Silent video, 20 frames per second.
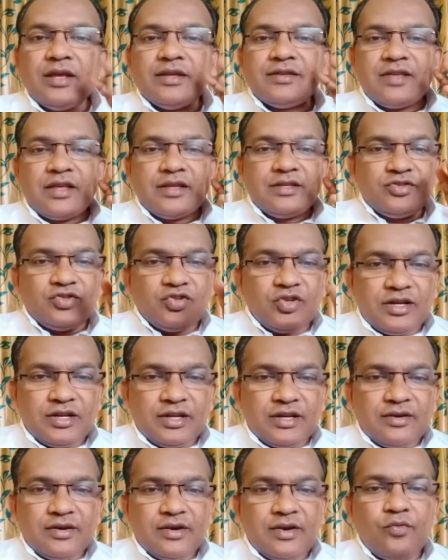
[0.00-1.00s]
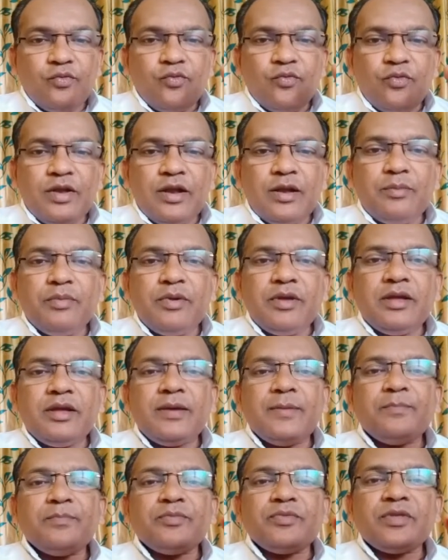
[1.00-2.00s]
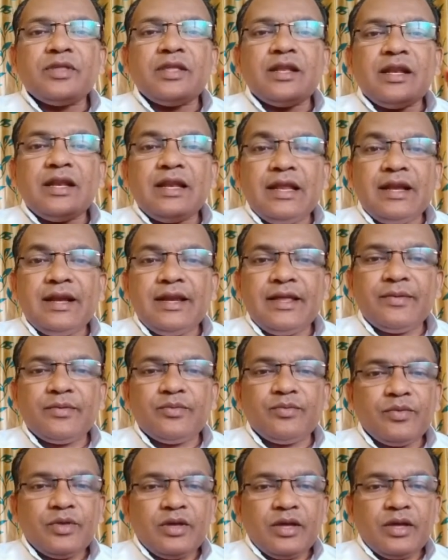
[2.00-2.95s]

Such children will be the leading